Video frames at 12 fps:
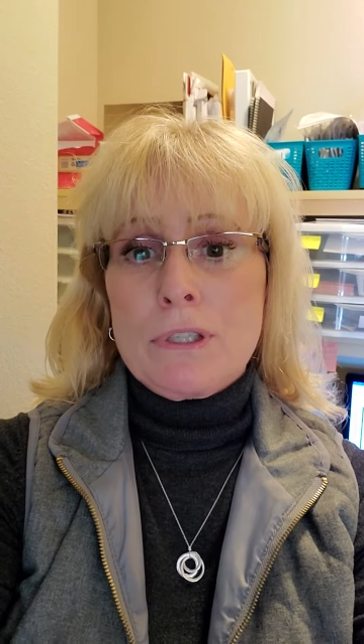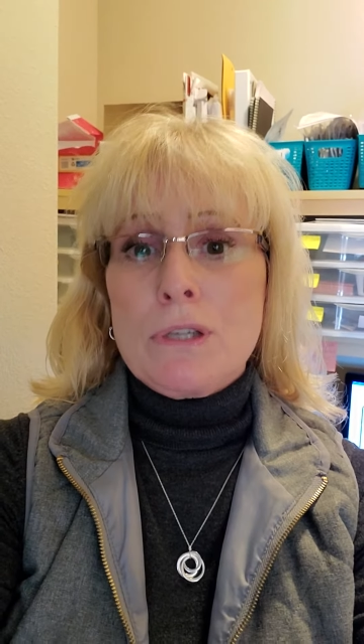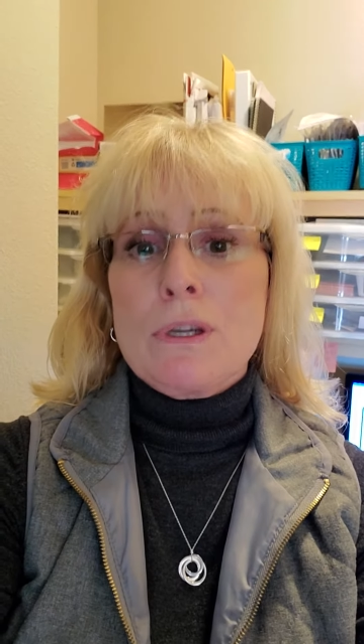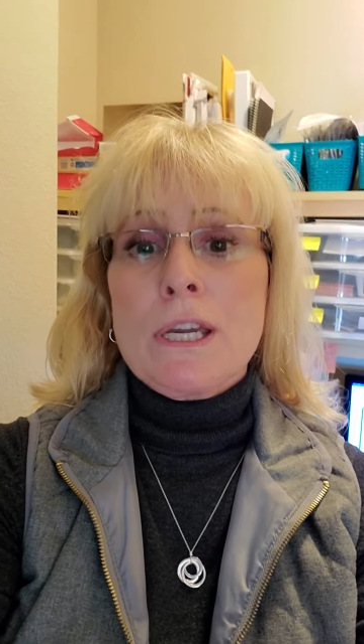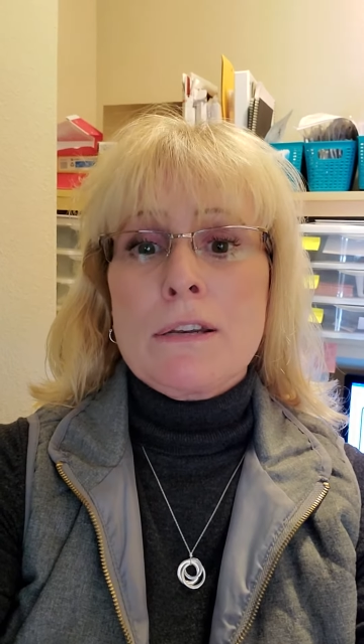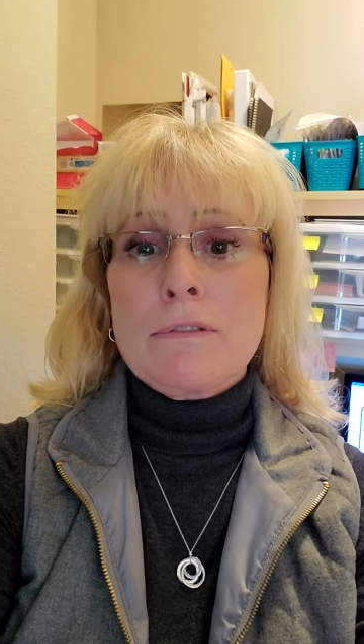You
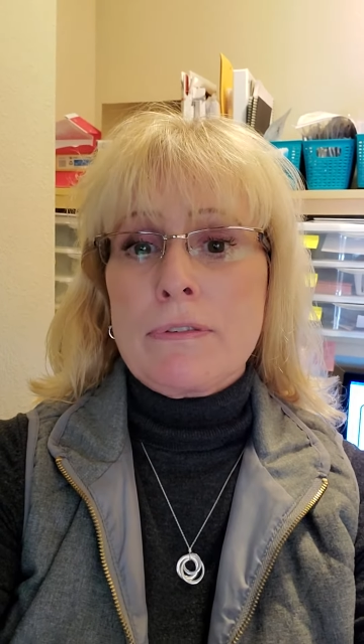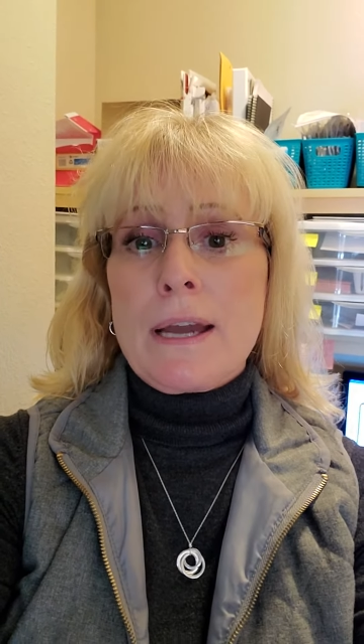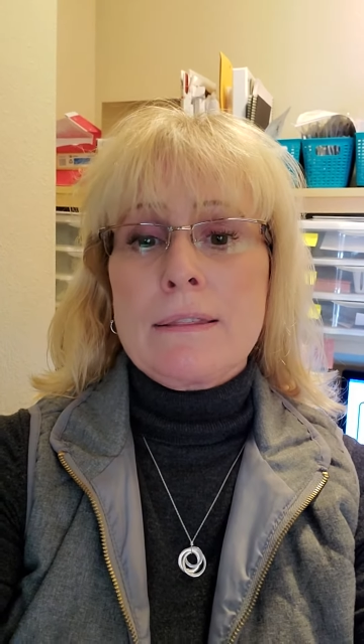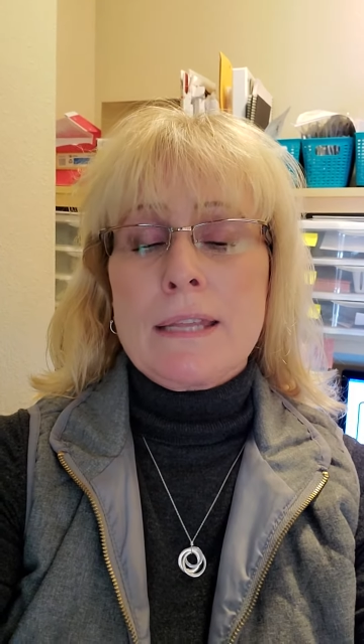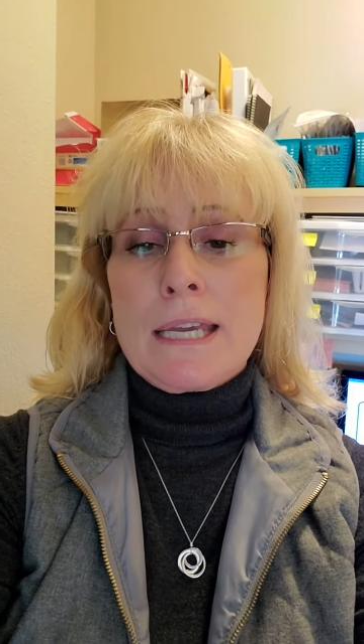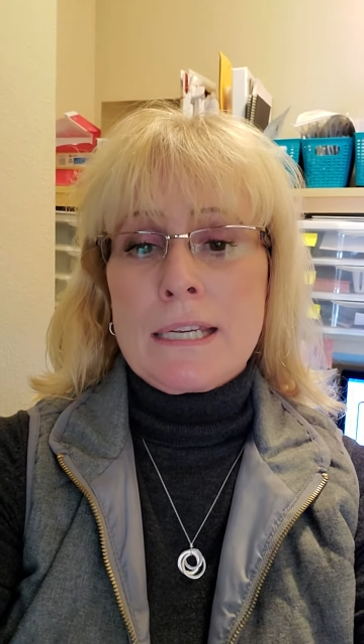can
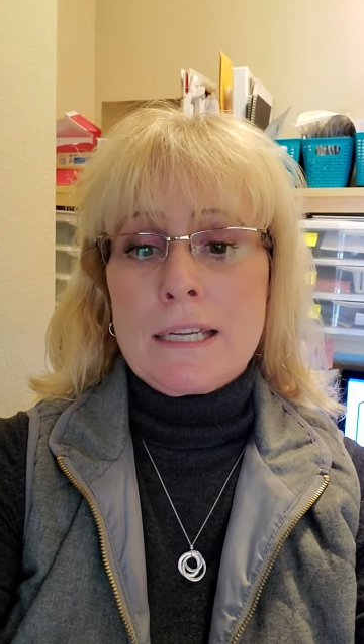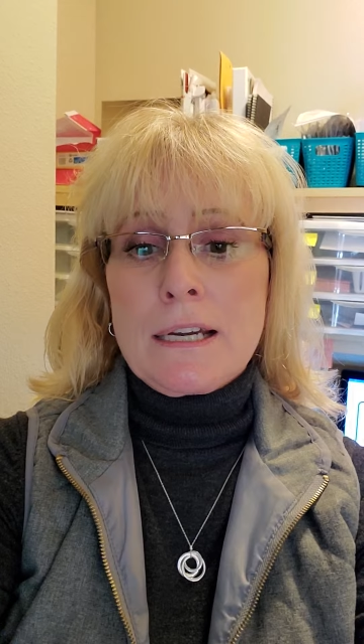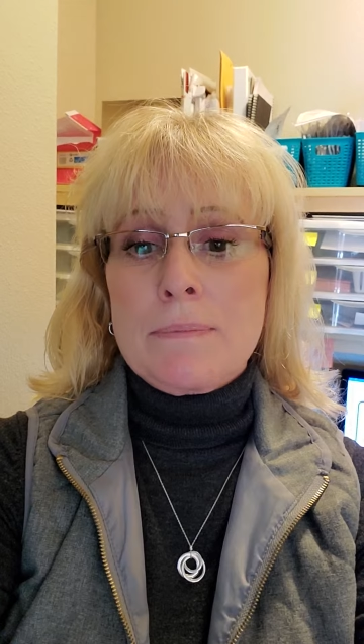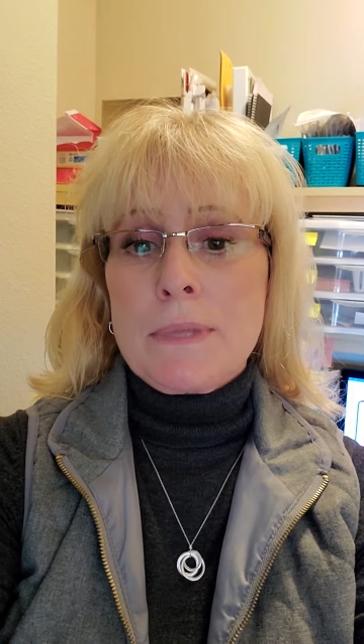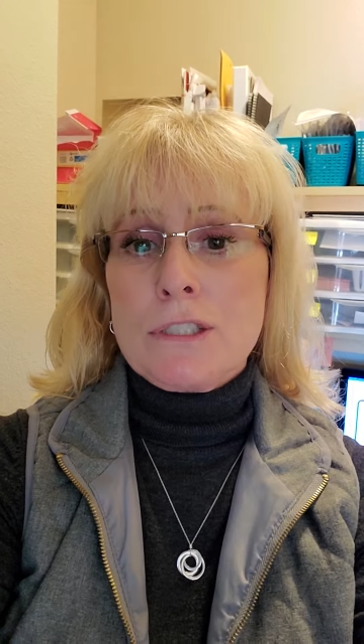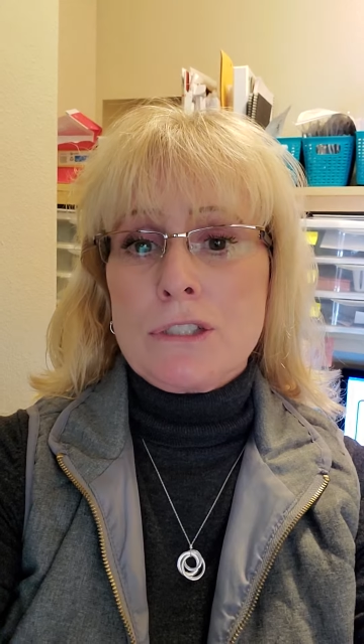find the
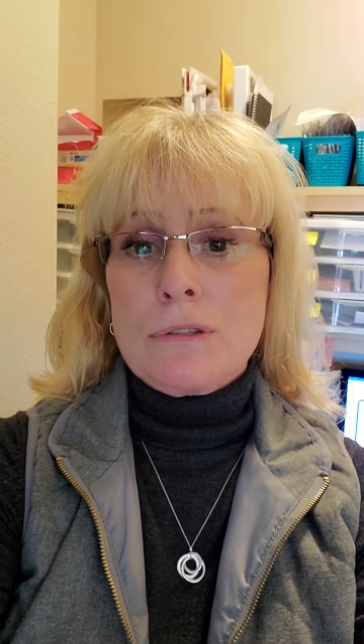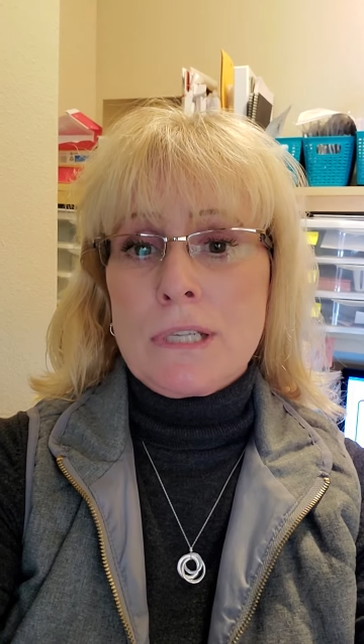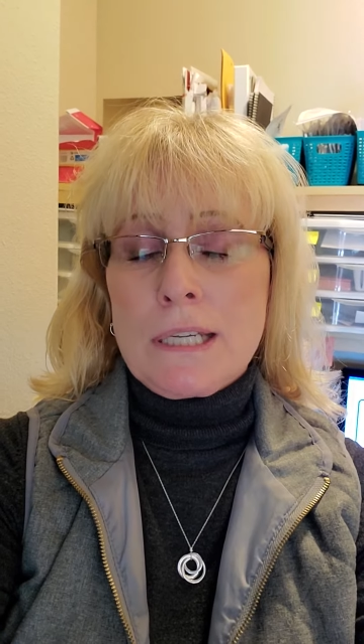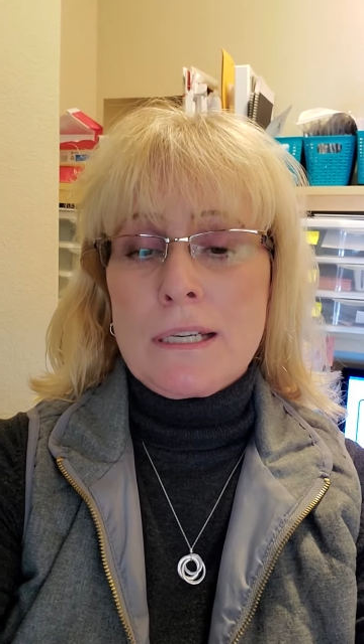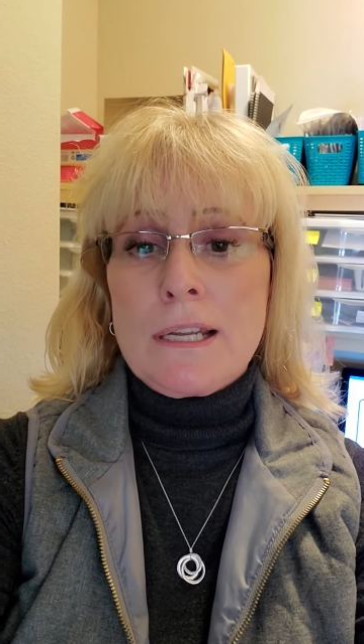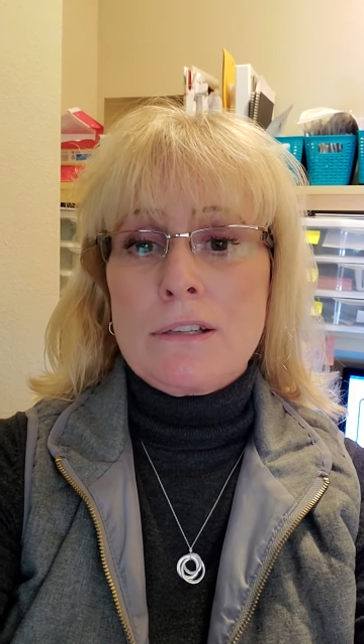income that you
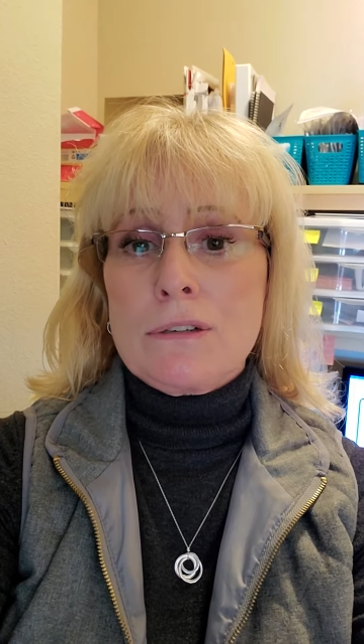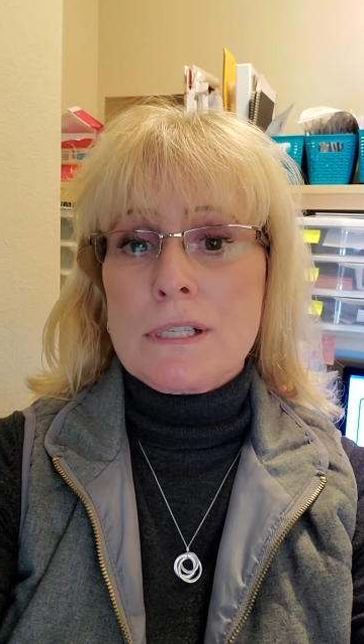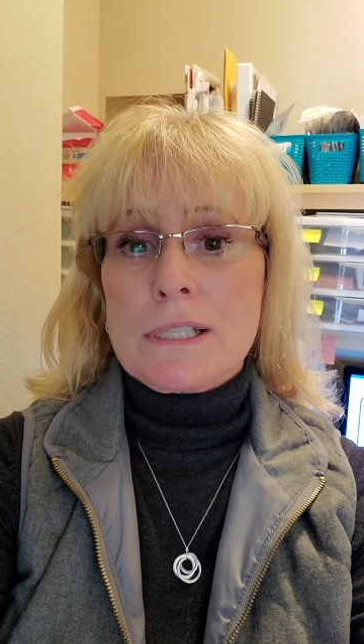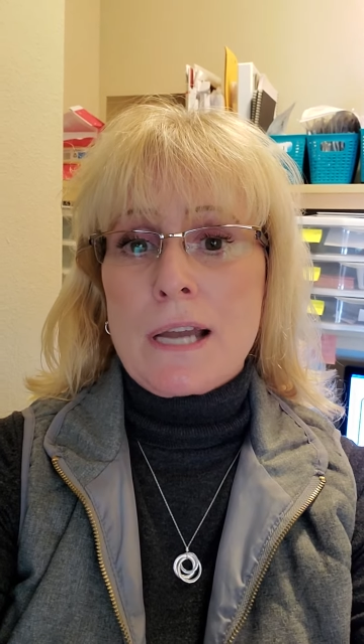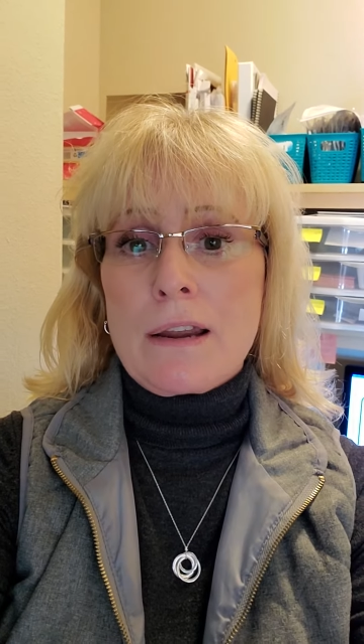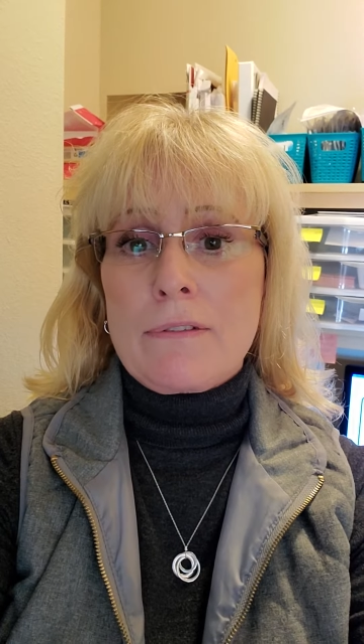need and you
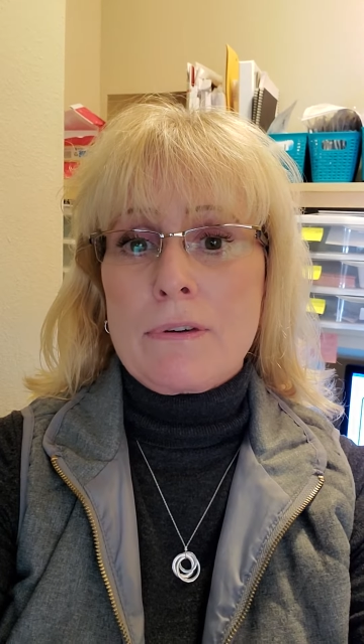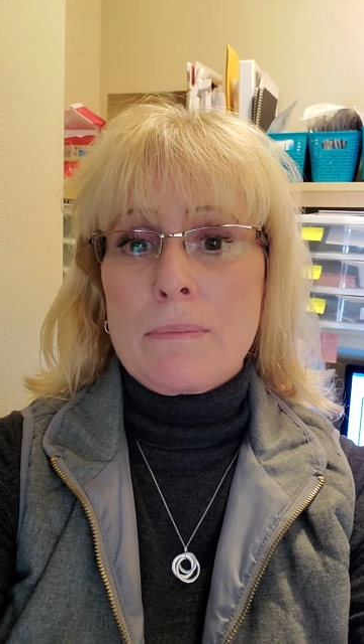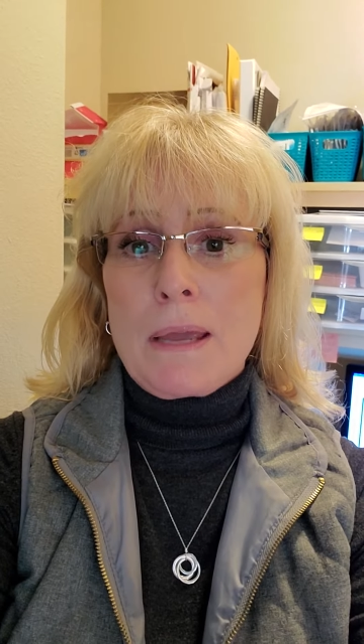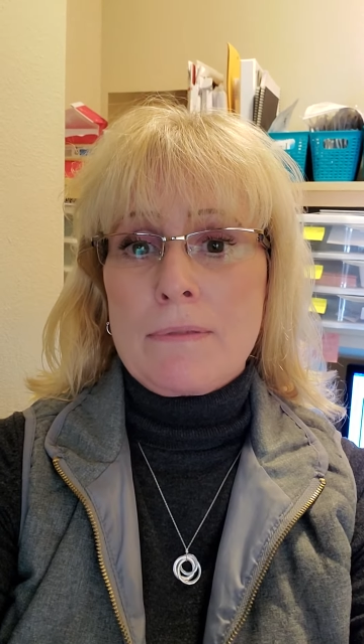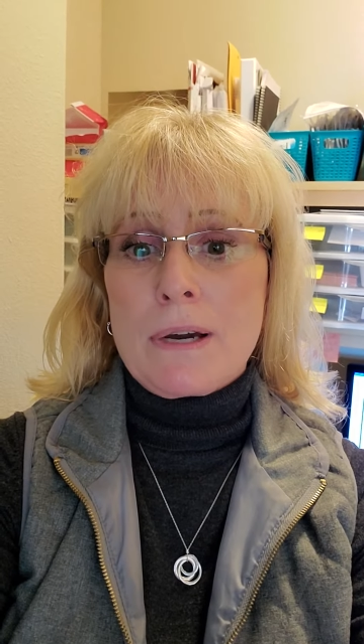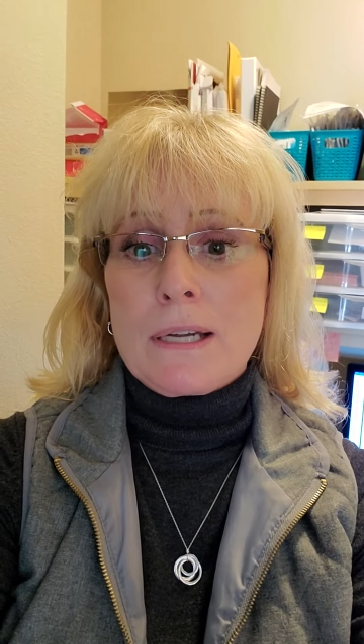desire from
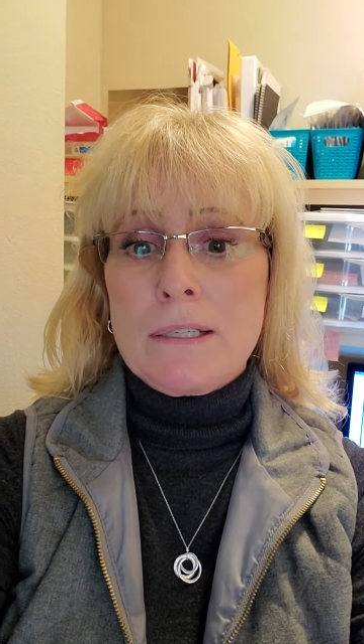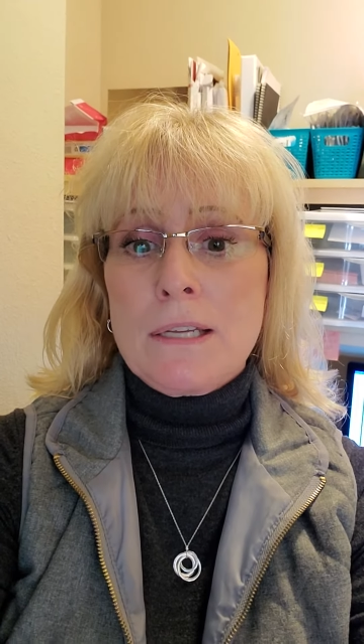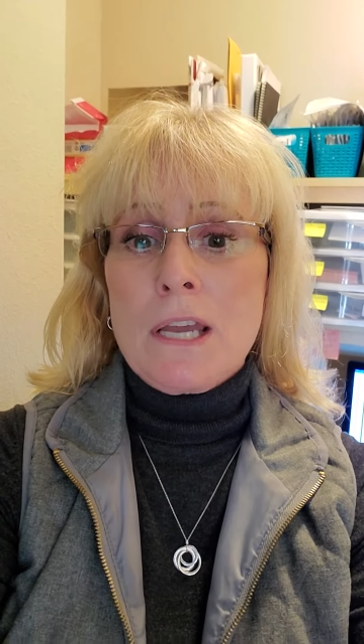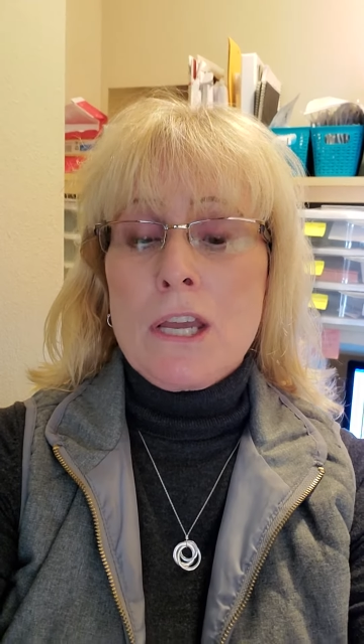Avon.